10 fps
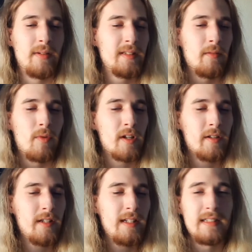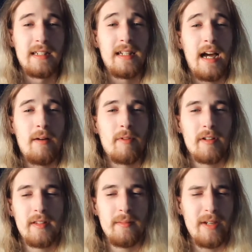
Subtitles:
Is it worth it? Is it not worth it?